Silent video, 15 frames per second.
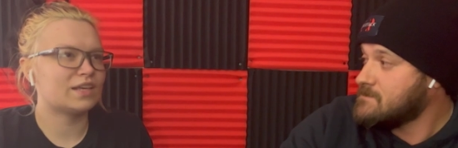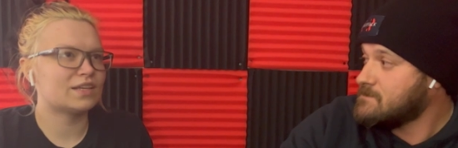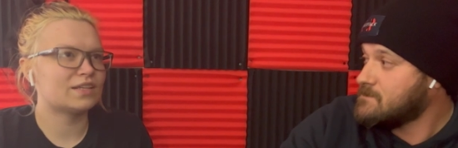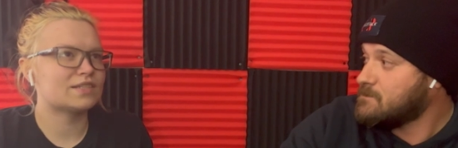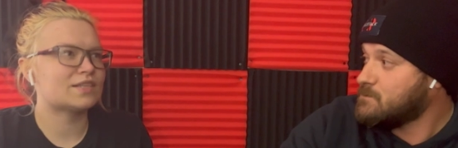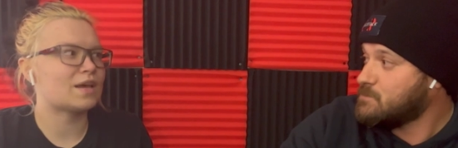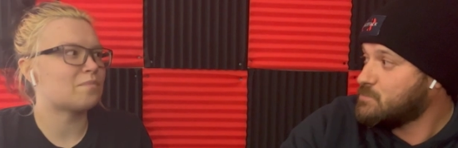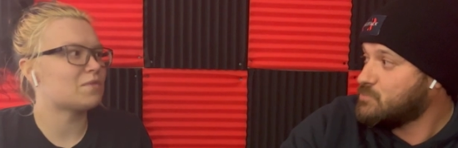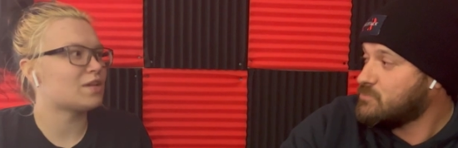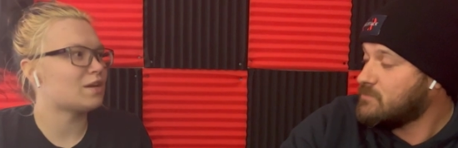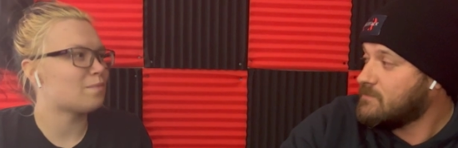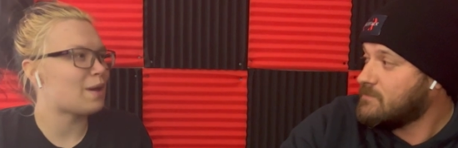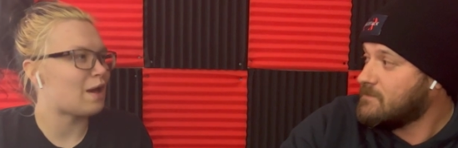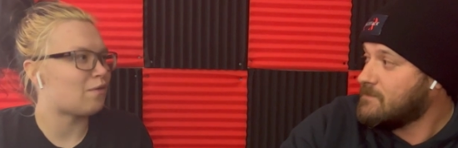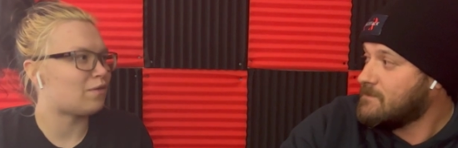Speaker 1: something
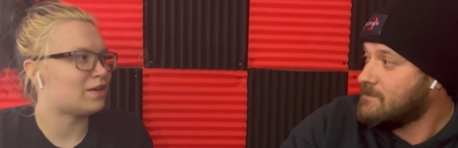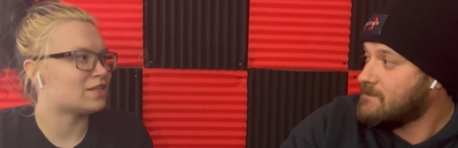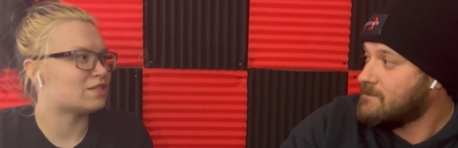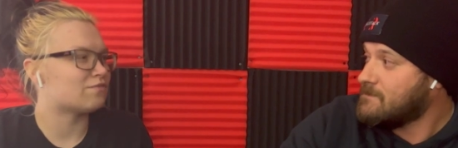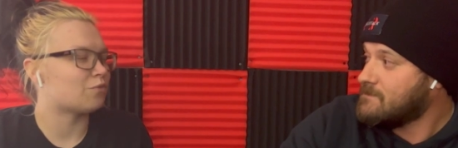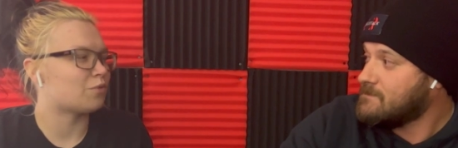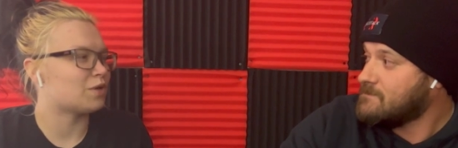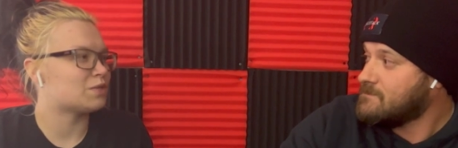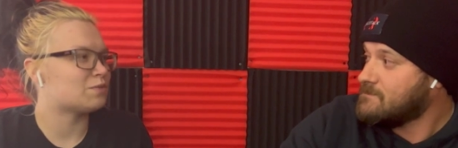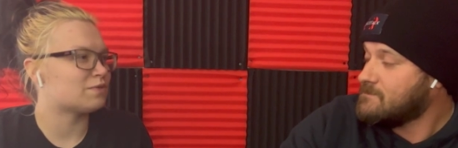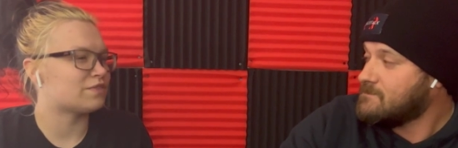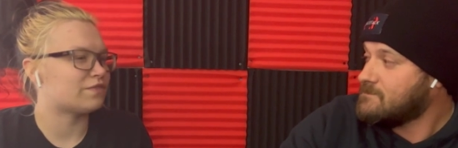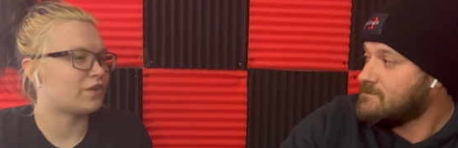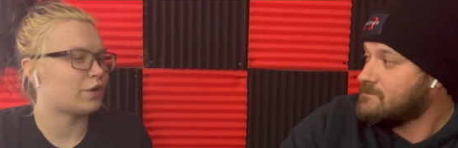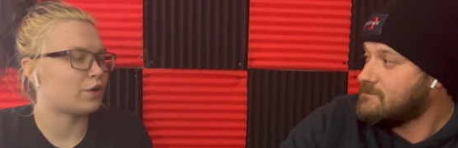about his voice
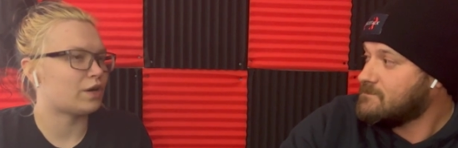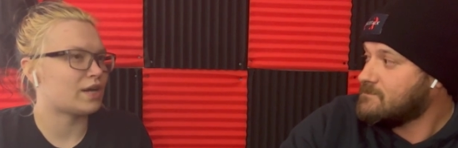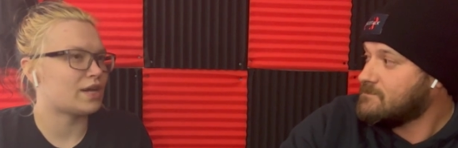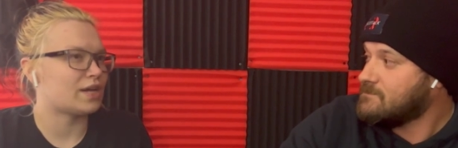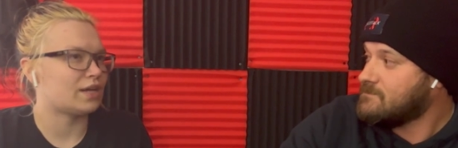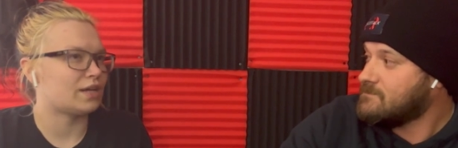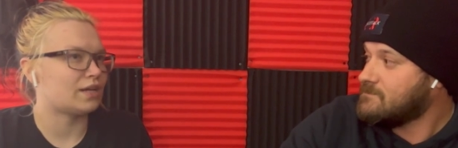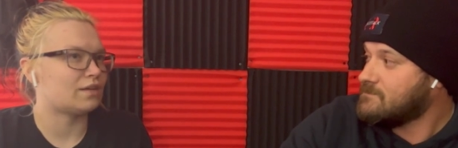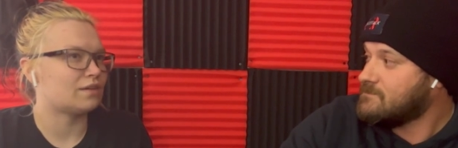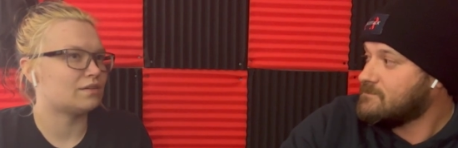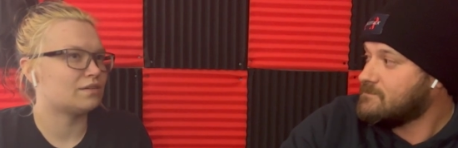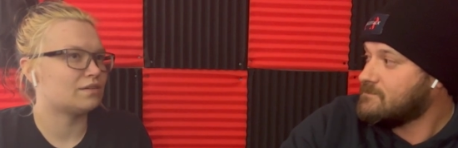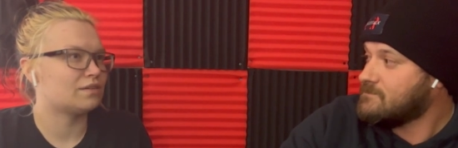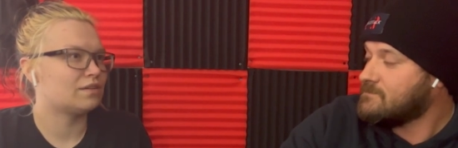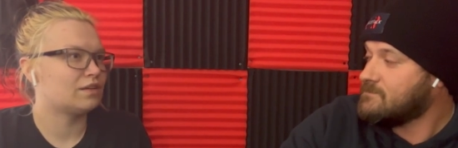was very
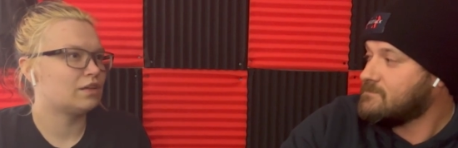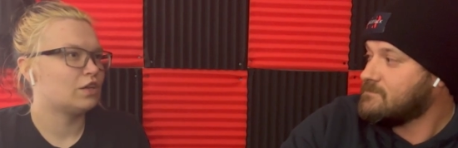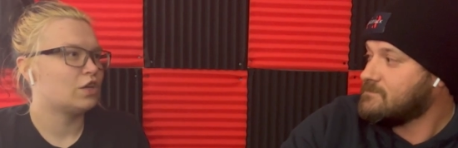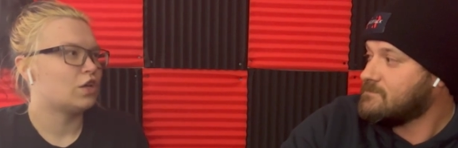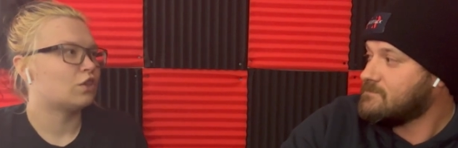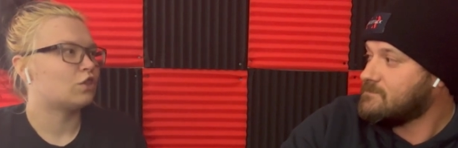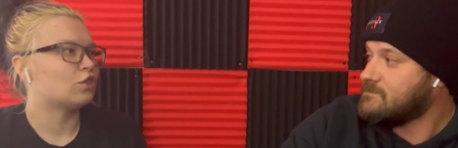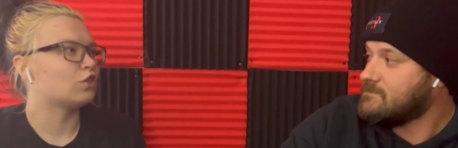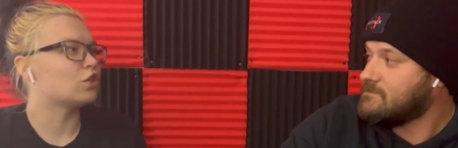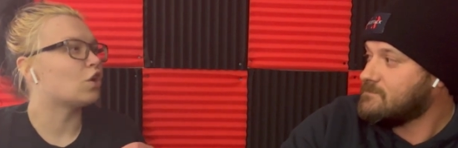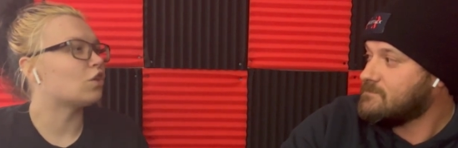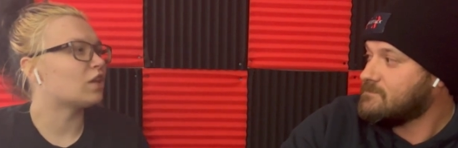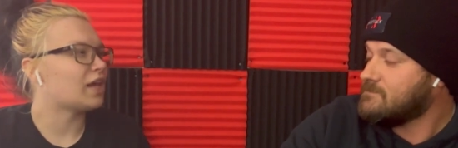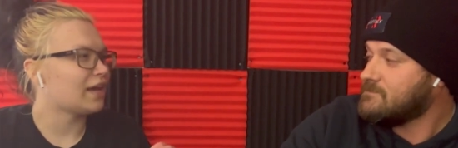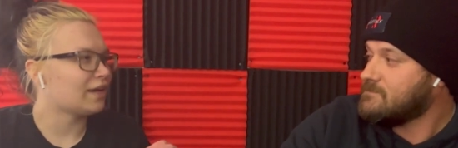
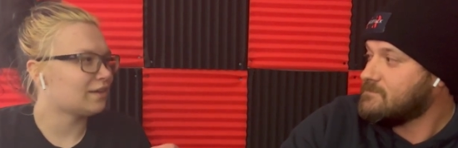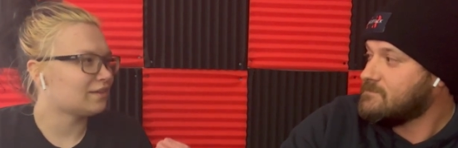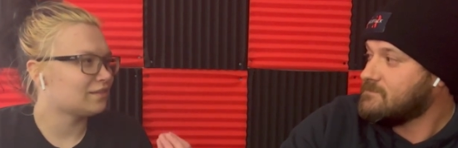lulling,